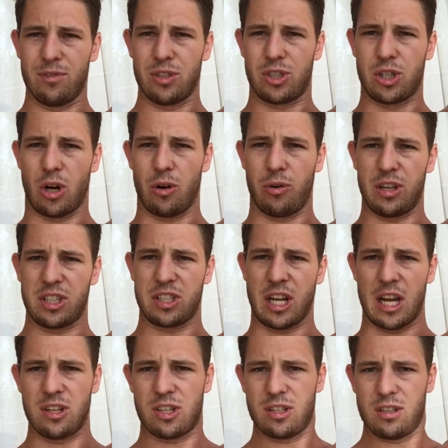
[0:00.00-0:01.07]
shoulder
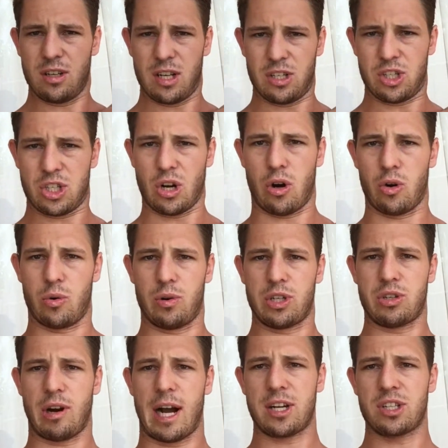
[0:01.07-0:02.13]
extension and shoulder
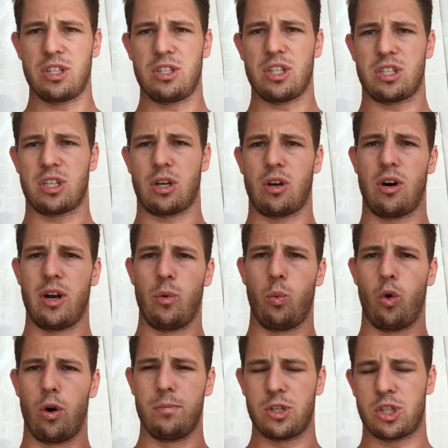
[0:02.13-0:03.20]
retraction, just to kind of
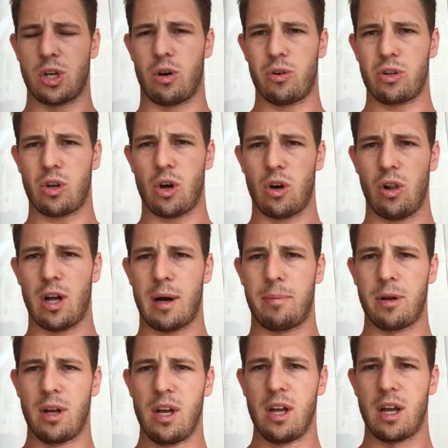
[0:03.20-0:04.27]
warm the shoulder girdle up
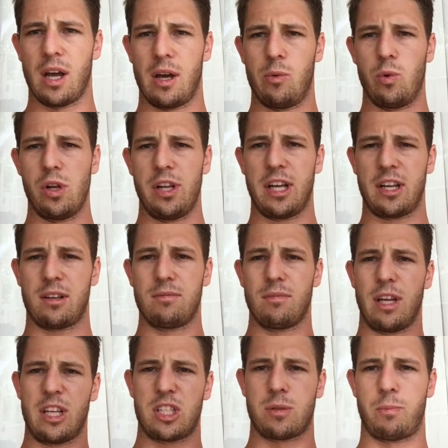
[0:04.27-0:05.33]
and really
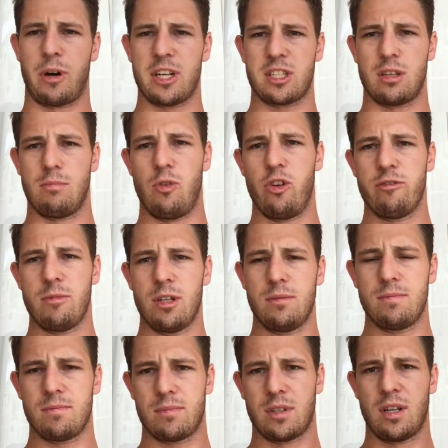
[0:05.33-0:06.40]
express the movement.
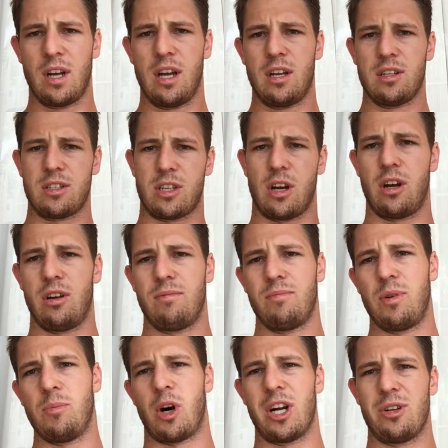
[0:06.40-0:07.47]
So
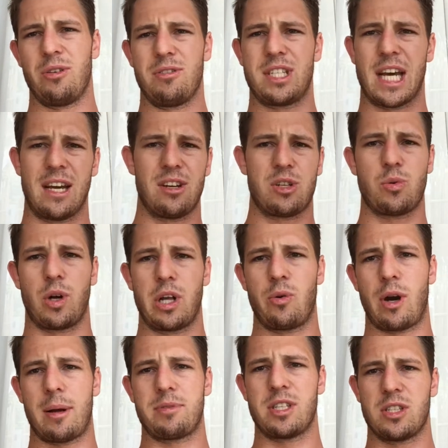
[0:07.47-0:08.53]
you might do 10 to 20
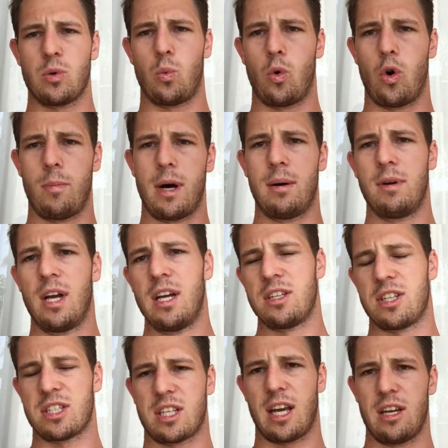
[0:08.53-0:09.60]
reps as a warm-up
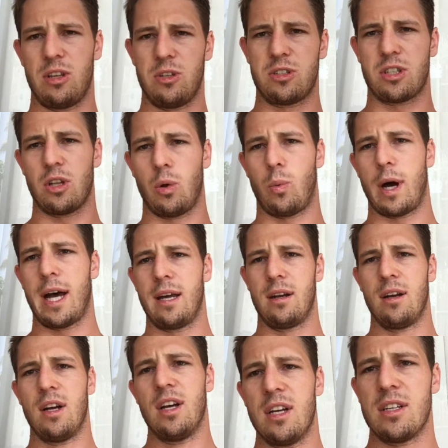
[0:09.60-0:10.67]
just to get used to the weight.
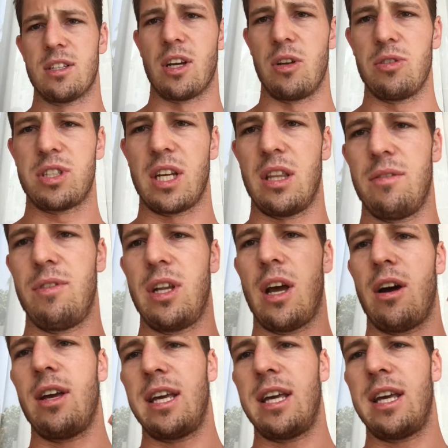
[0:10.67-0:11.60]
So you'll see in the video